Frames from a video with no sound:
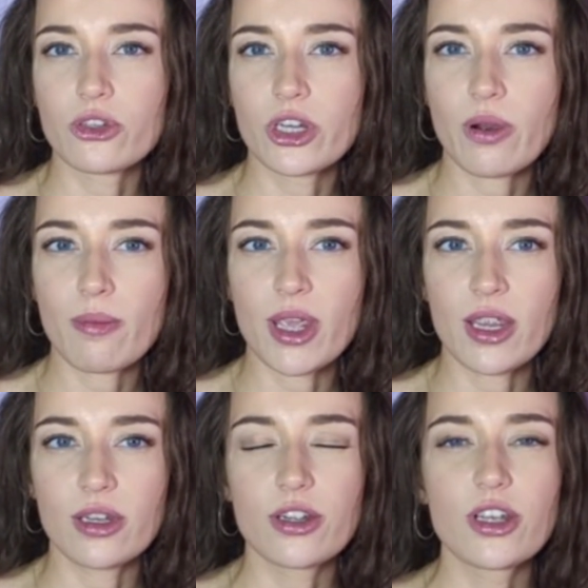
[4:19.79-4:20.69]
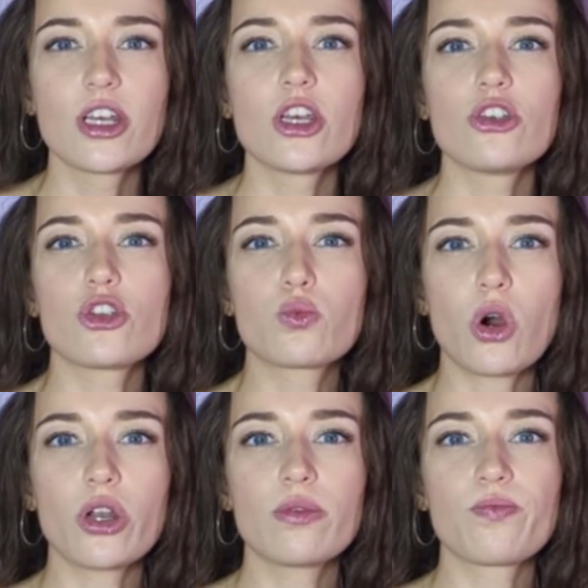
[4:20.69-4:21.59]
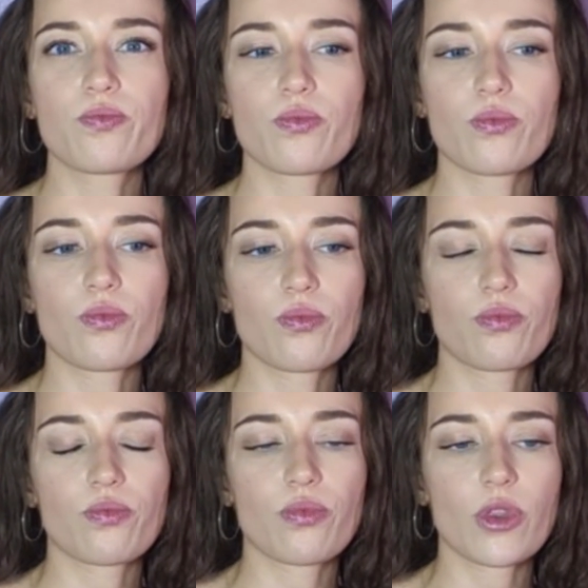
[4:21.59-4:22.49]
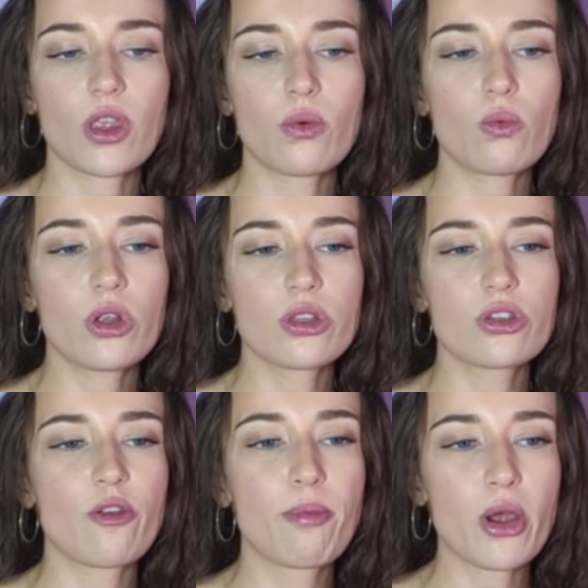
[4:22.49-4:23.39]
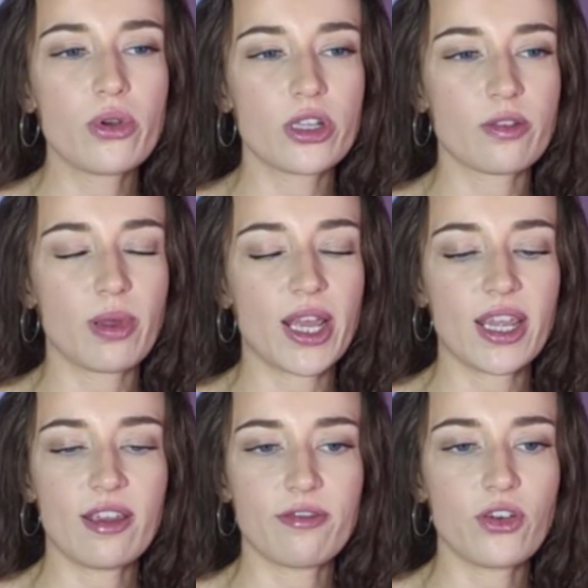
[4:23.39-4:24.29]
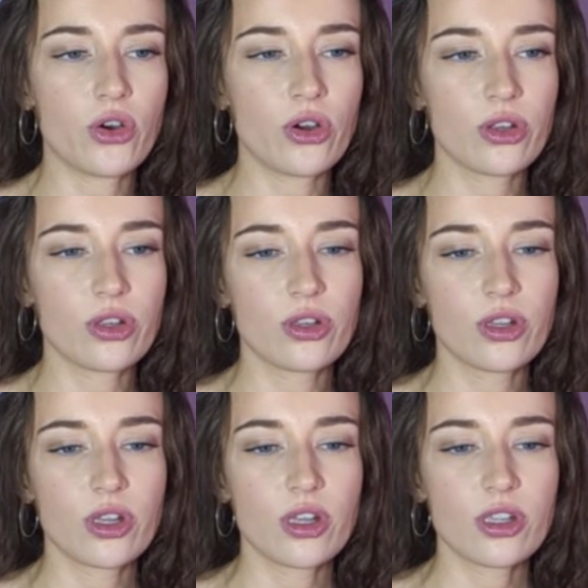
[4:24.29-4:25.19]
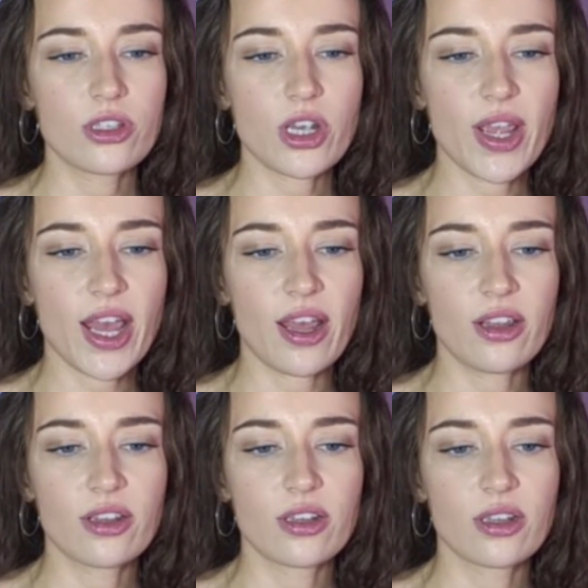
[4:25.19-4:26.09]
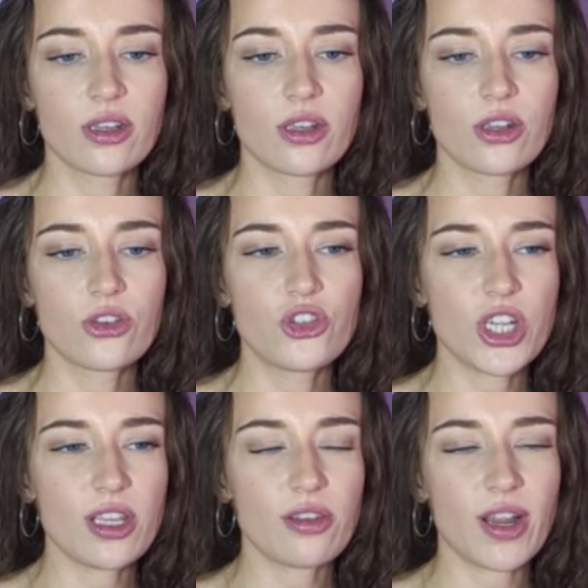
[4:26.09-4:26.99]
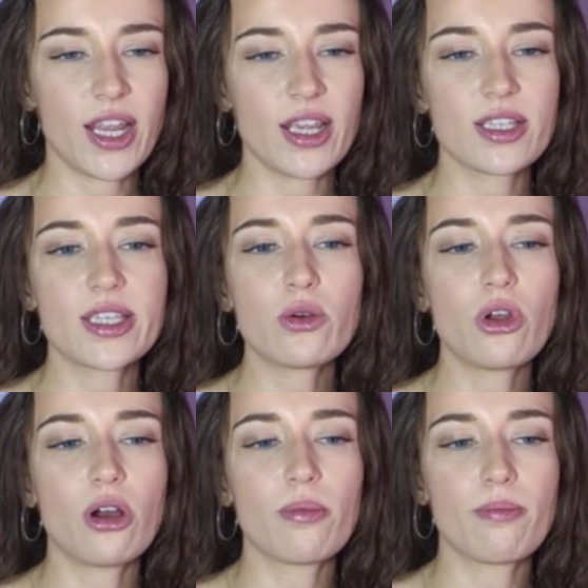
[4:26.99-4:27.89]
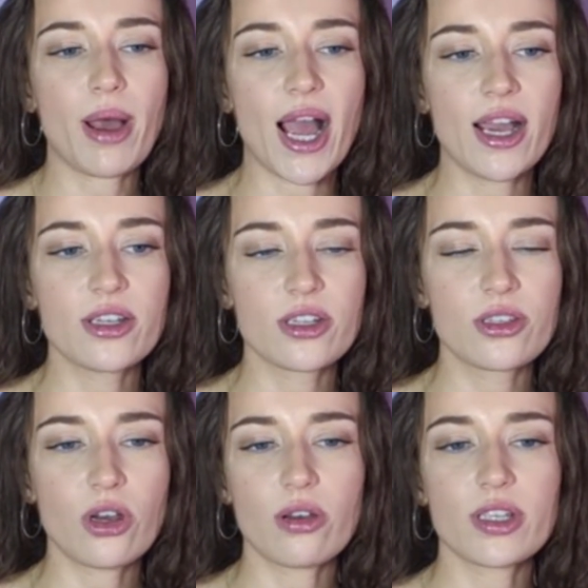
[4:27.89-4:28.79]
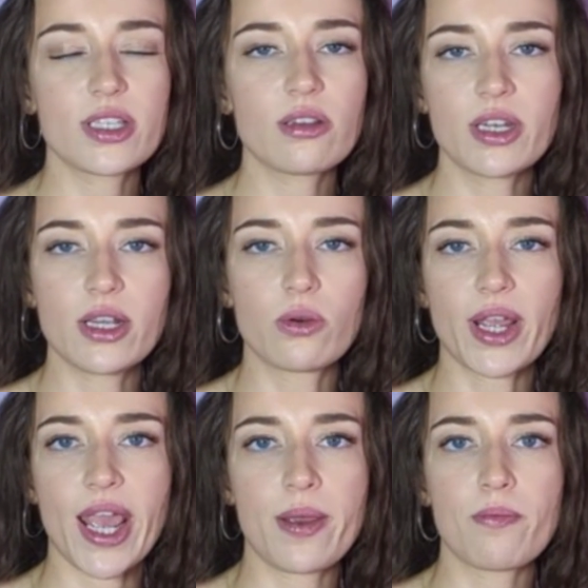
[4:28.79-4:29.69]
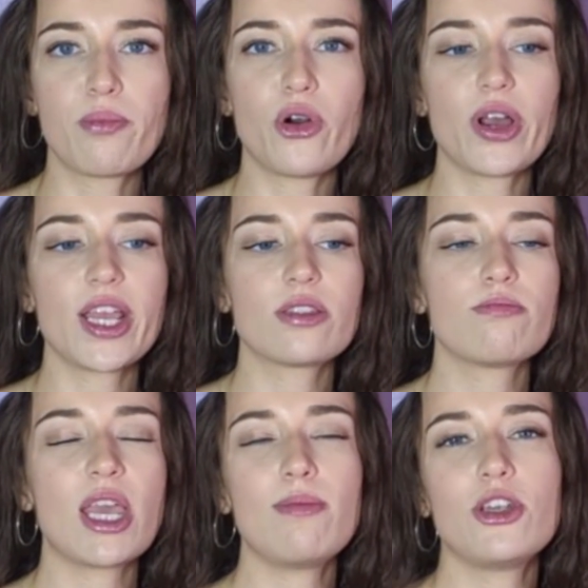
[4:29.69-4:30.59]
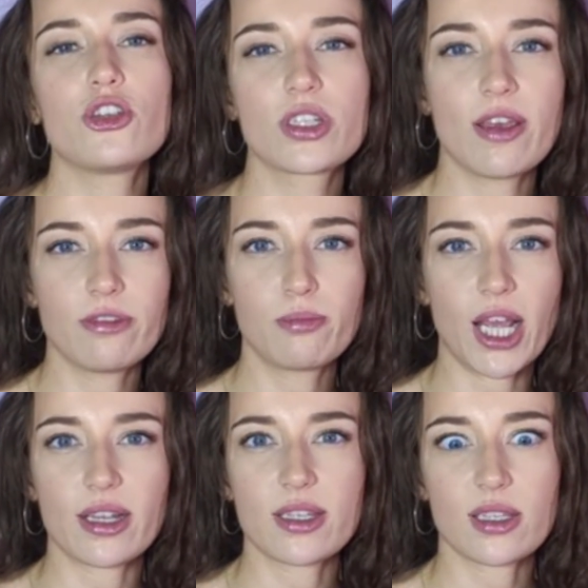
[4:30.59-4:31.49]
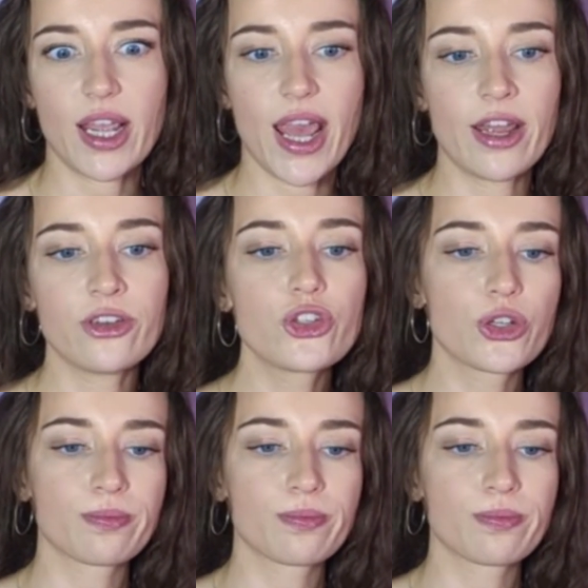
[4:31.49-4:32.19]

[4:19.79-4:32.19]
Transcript: Do you know what I mean? It's just one sort of bonus of playing e4. So yeah, g3, it's still not bad. It's still an equal game, but it maybe just gives black a slight edge.